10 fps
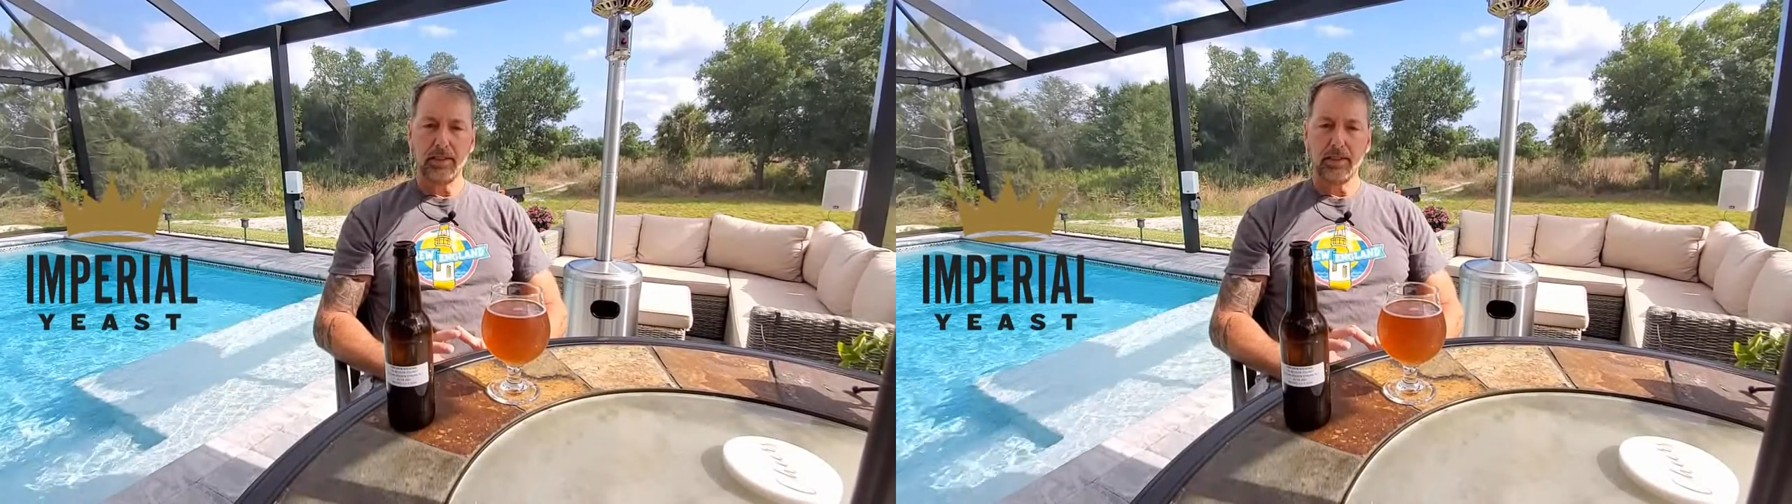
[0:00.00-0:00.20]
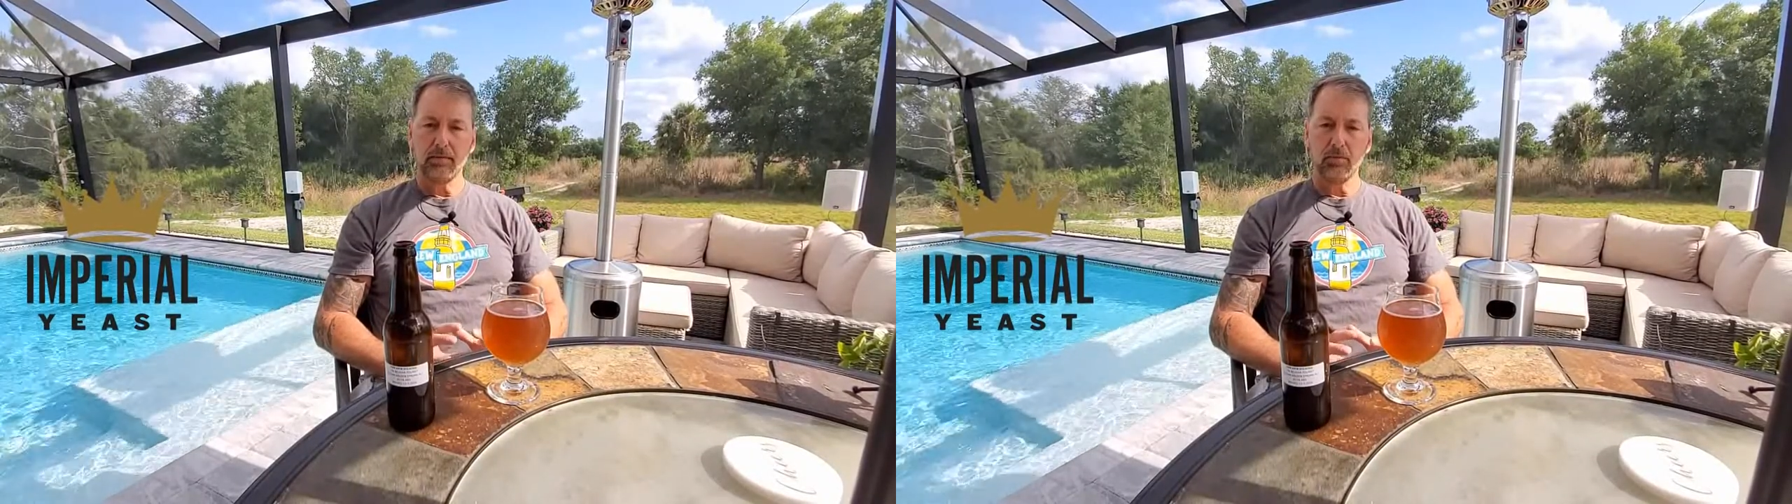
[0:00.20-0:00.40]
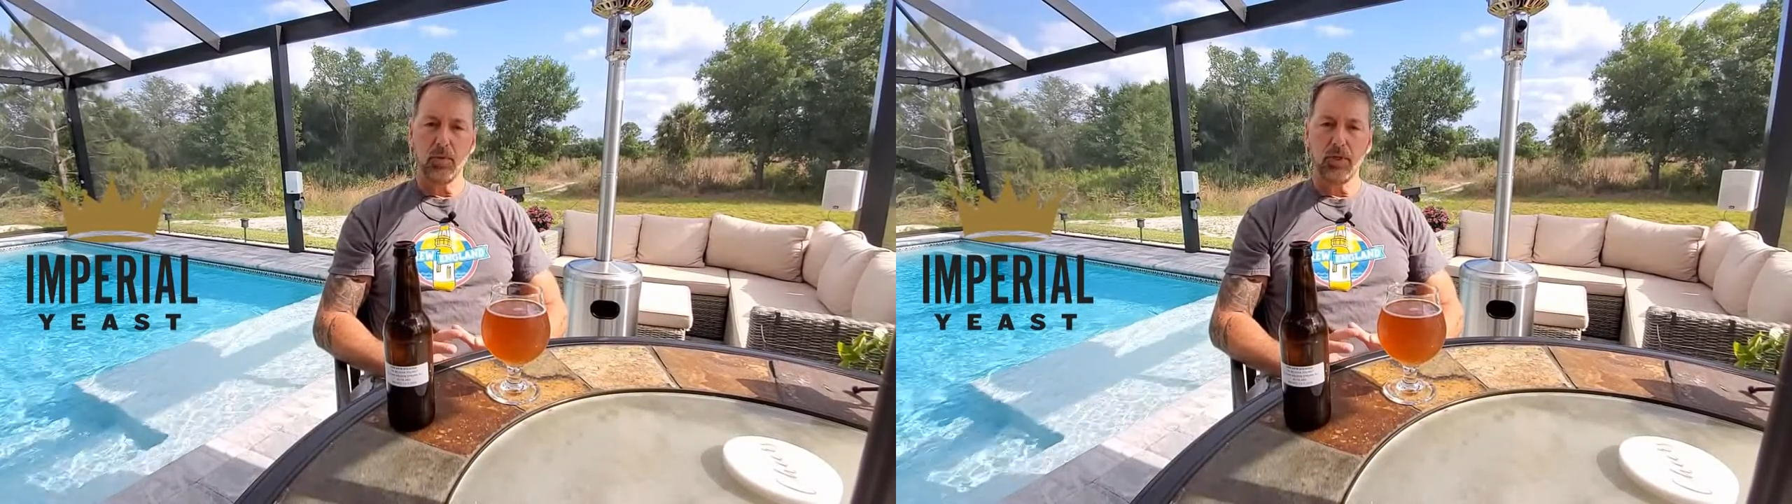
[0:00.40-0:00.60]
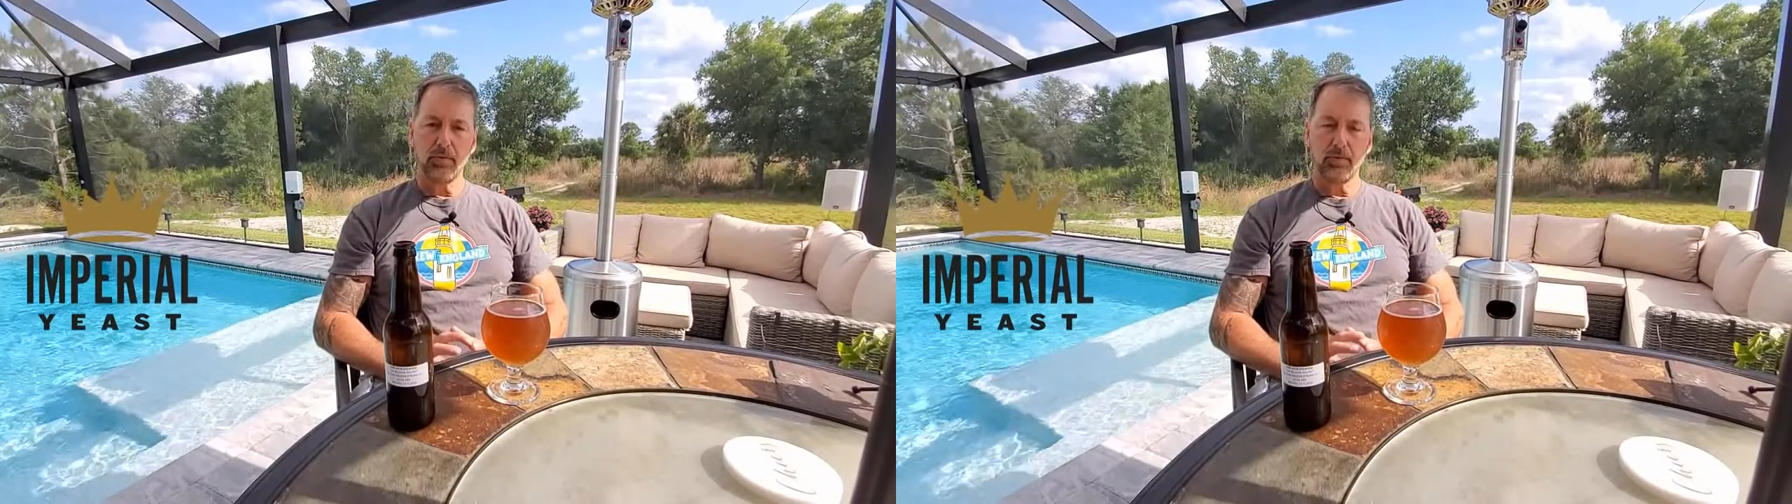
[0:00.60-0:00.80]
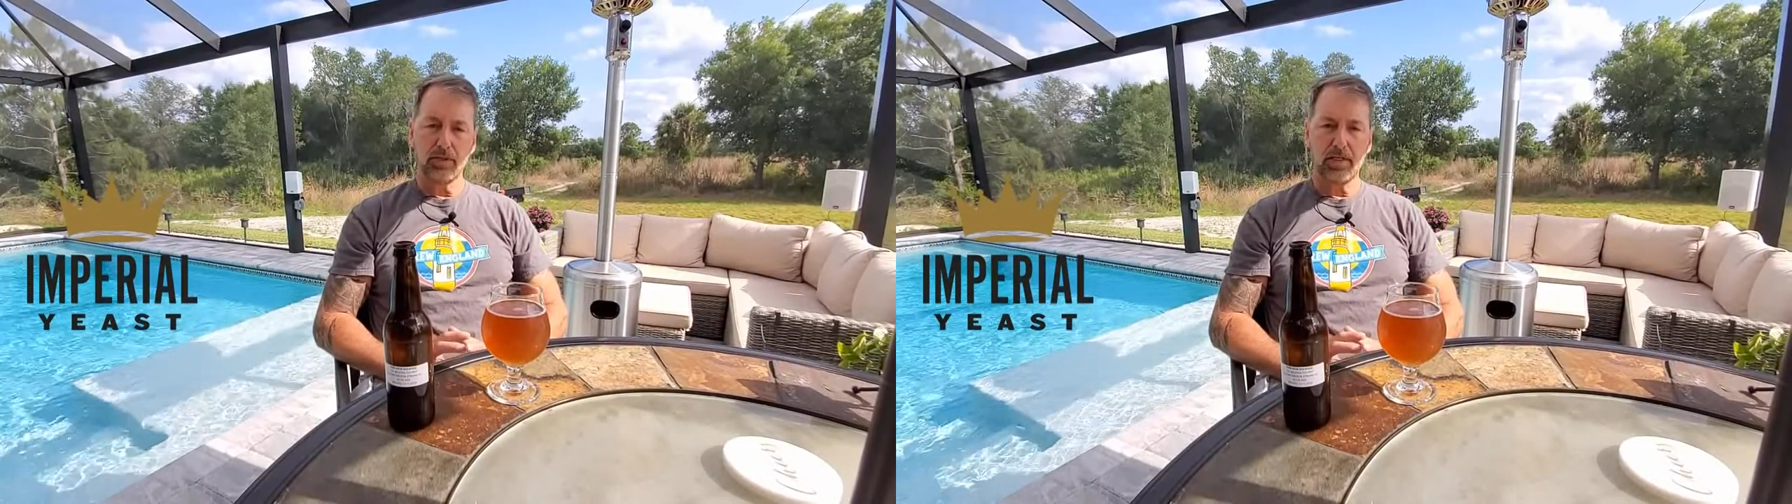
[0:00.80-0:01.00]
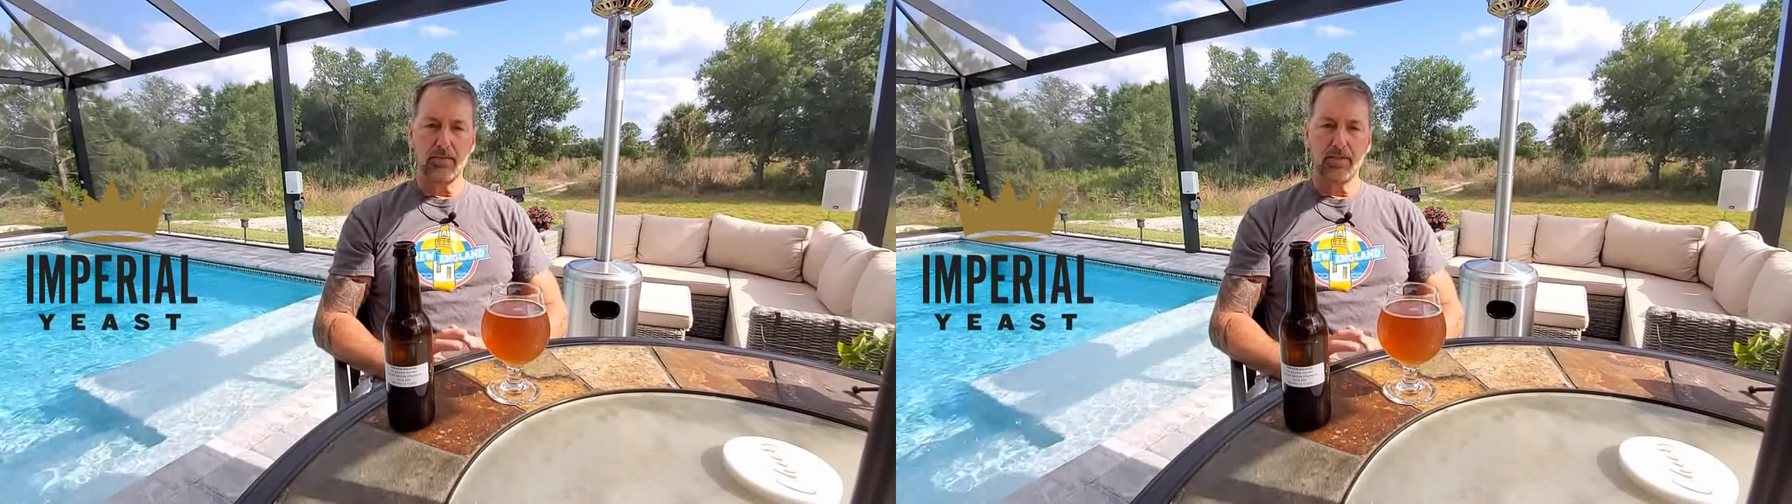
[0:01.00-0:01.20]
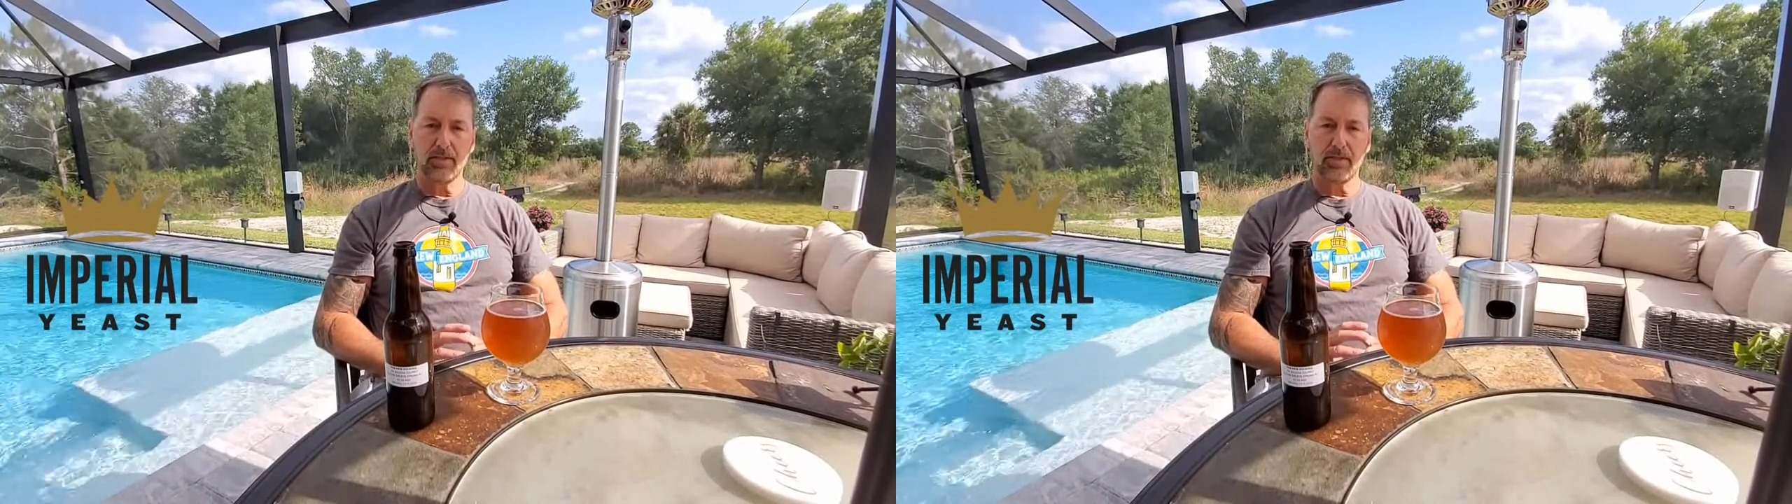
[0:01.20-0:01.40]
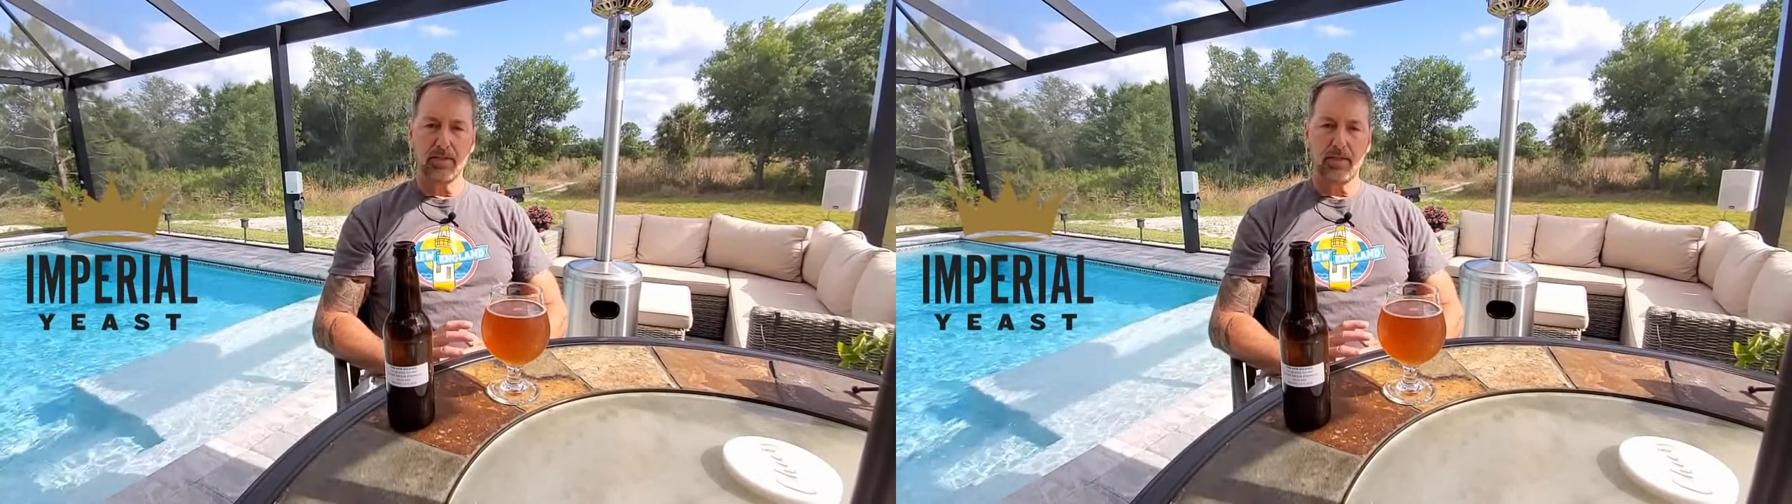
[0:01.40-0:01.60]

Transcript: in the morning, which gave us a